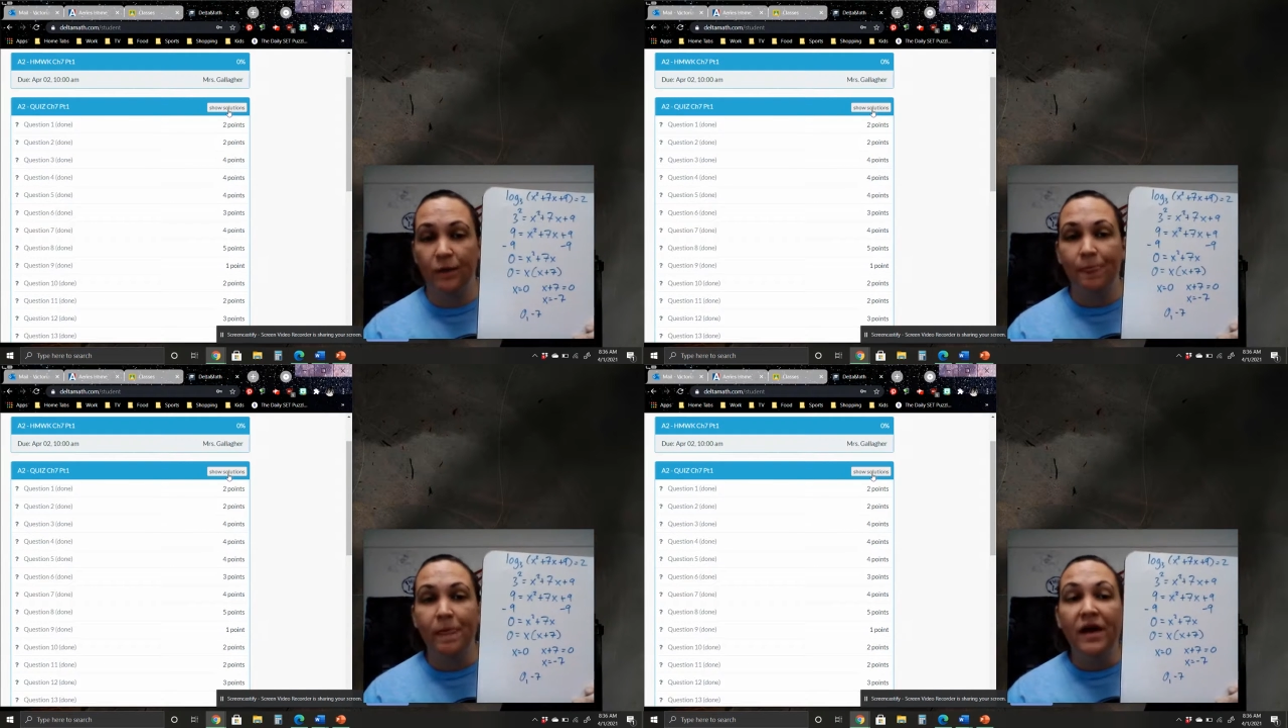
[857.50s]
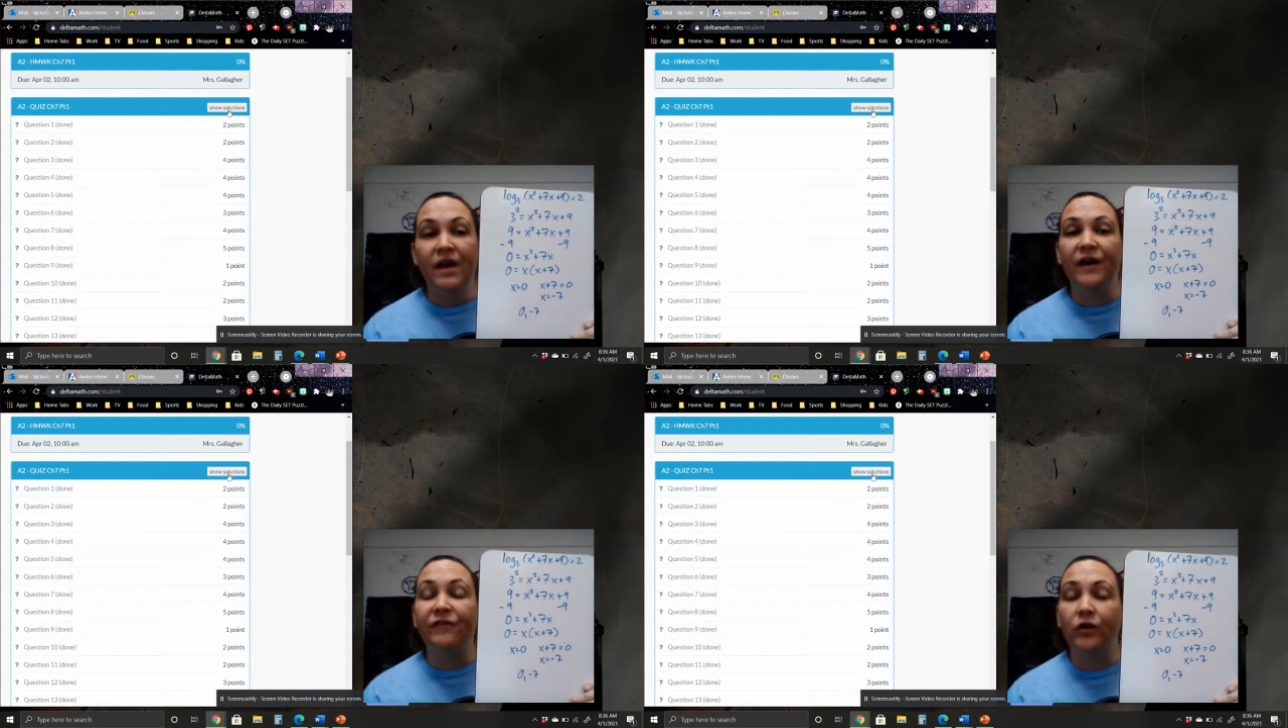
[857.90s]
If you
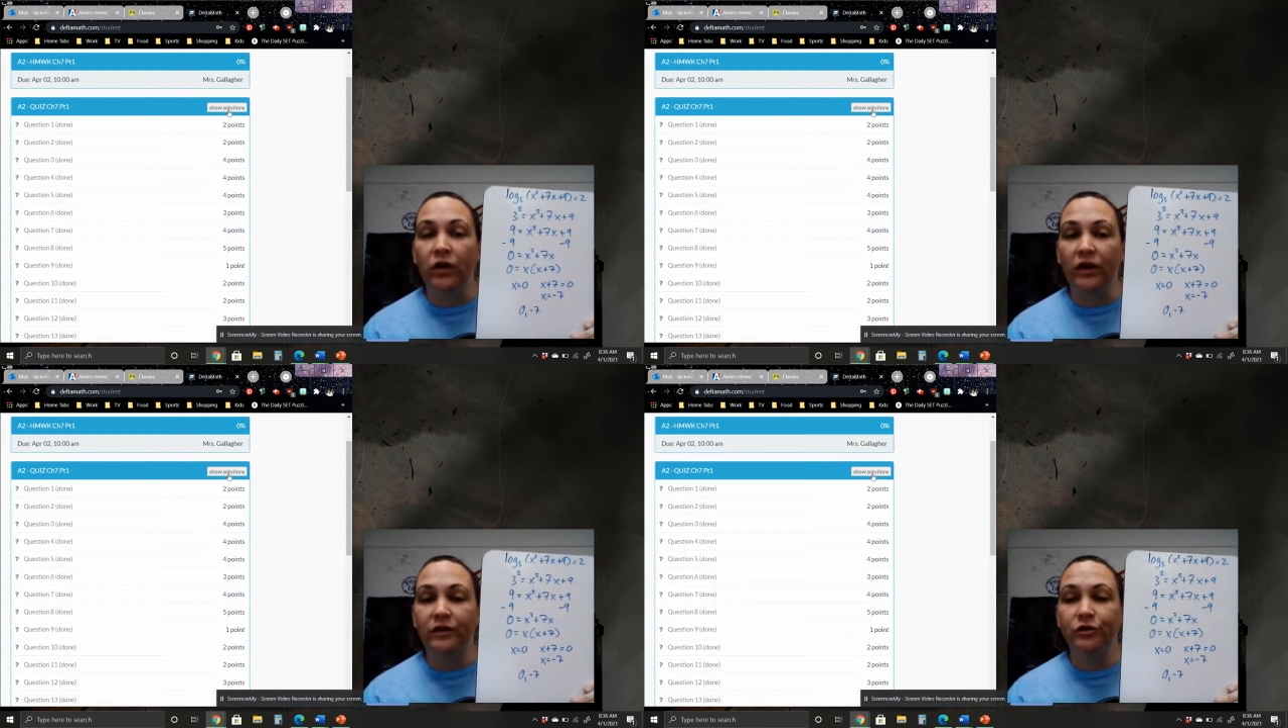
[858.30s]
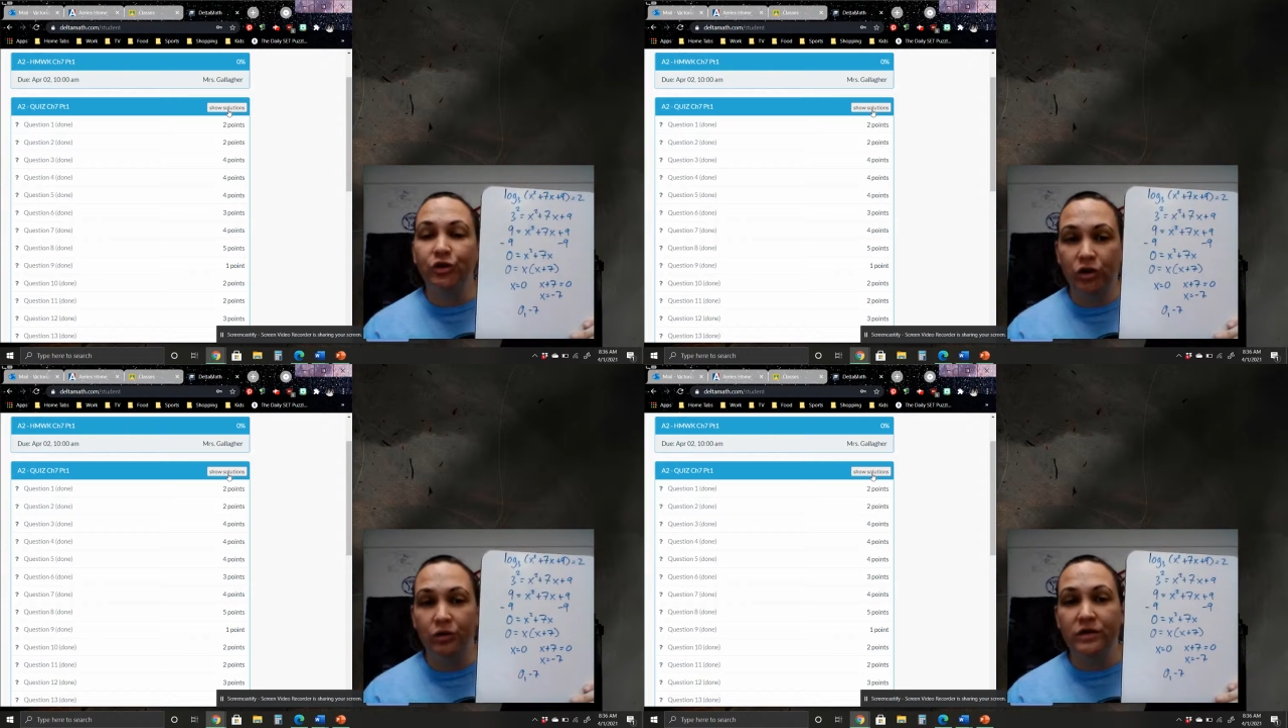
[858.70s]
click show
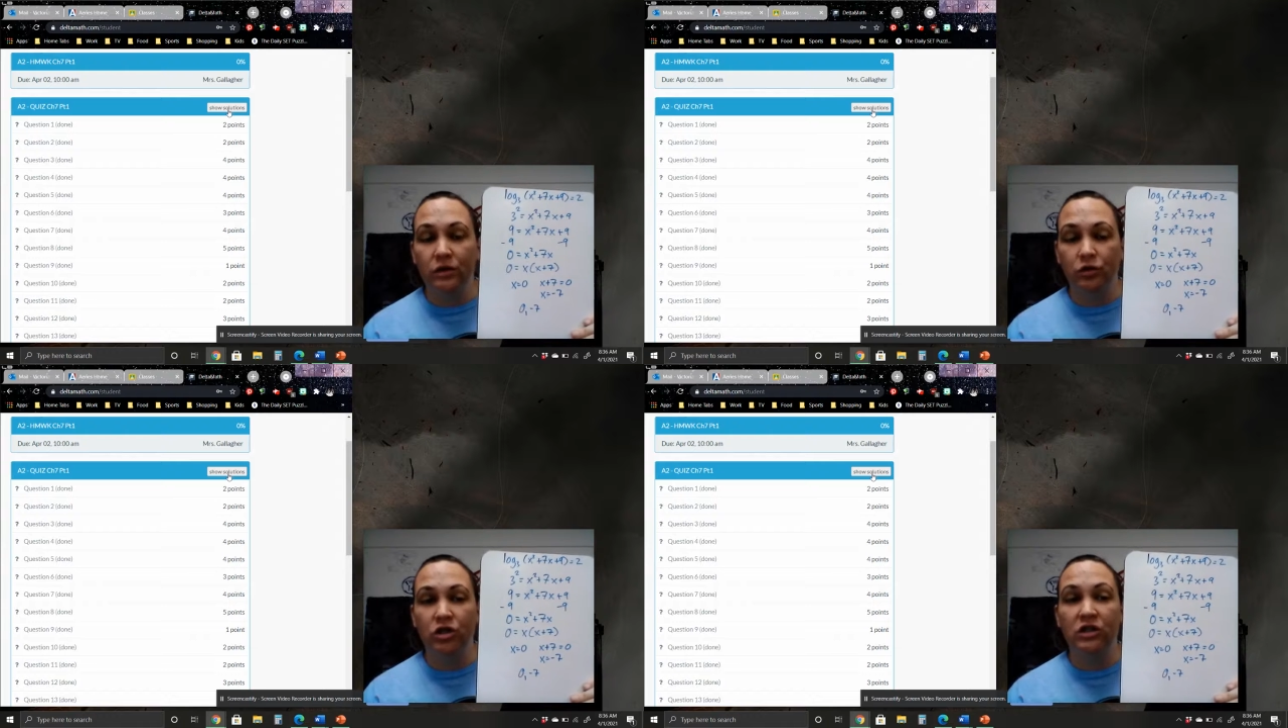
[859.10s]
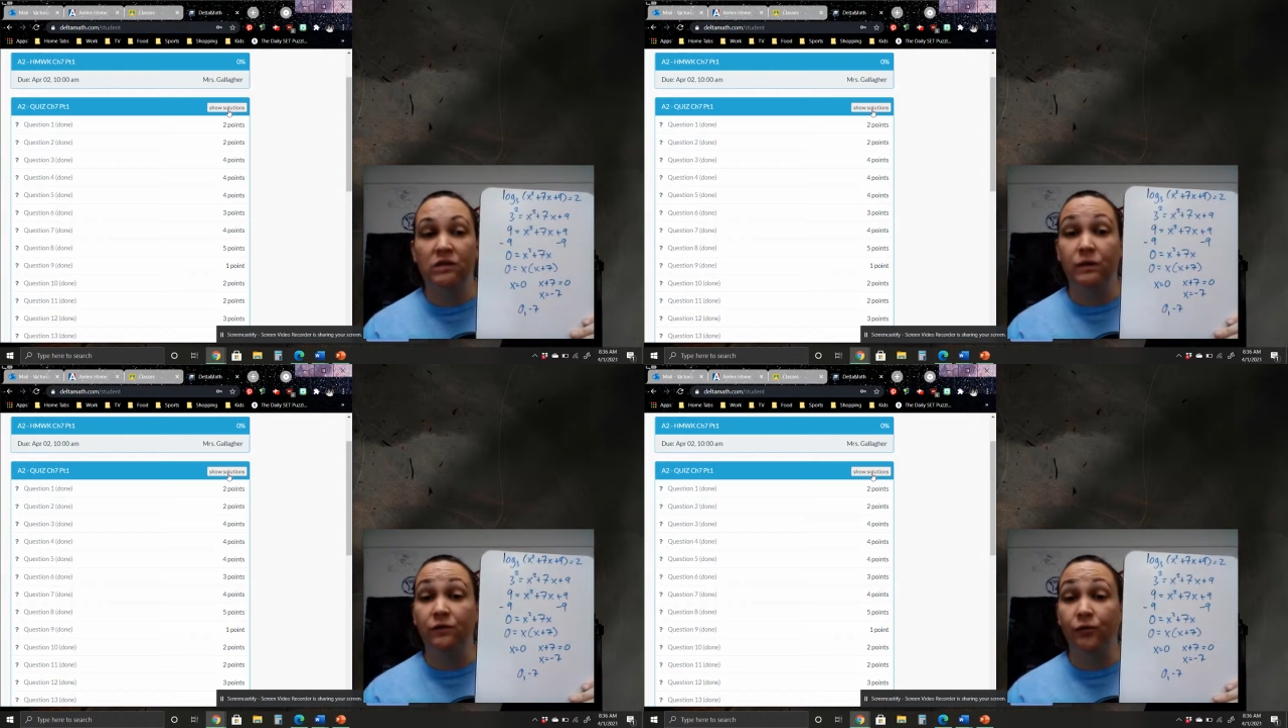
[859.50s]
solutions
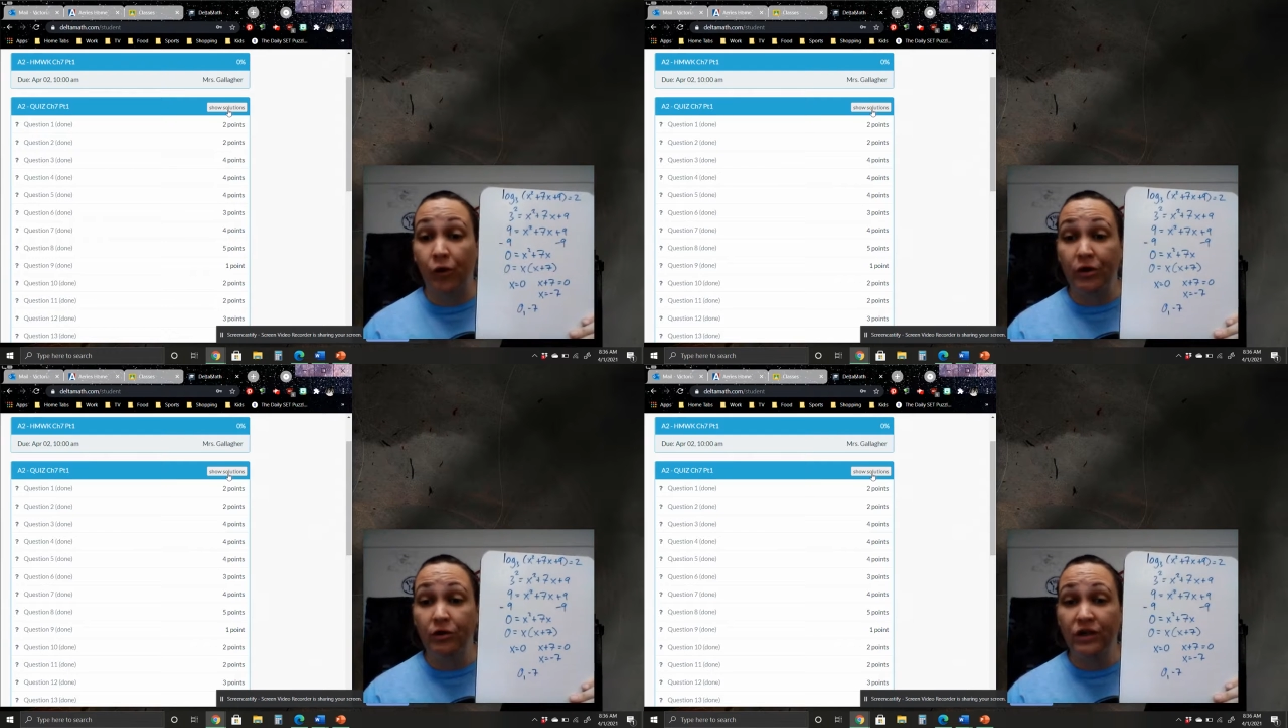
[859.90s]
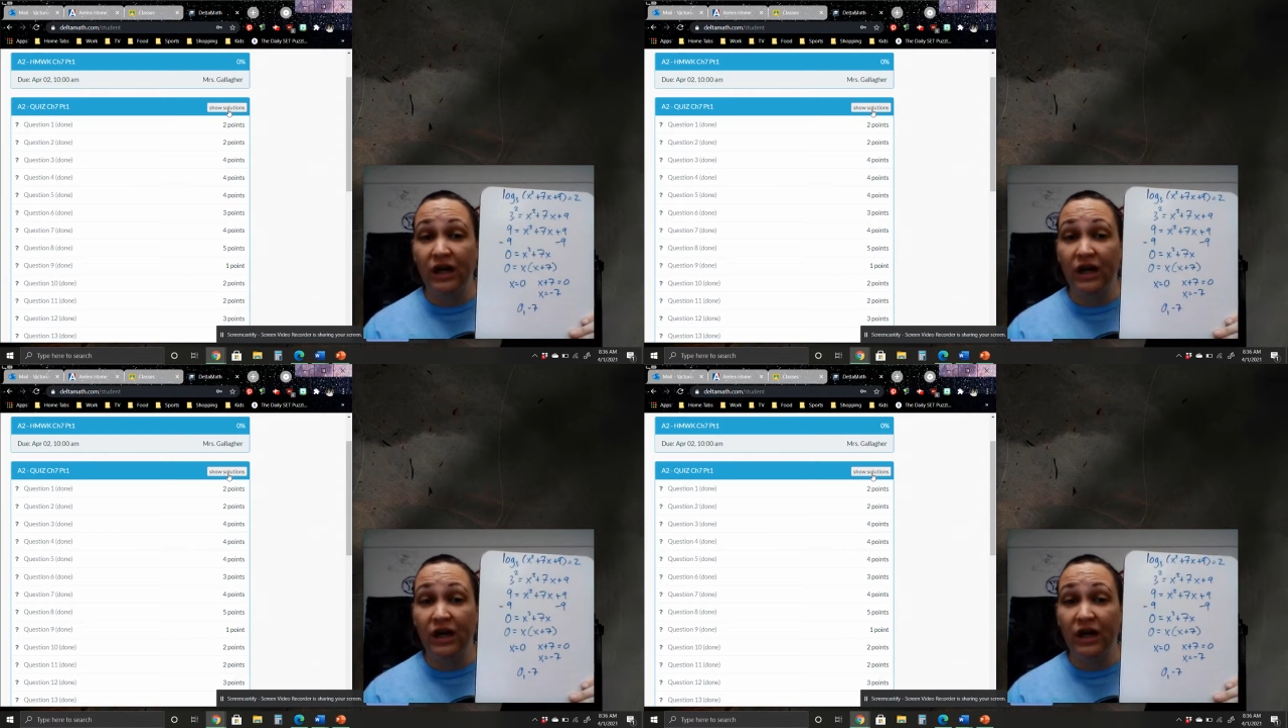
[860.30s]
before you're done,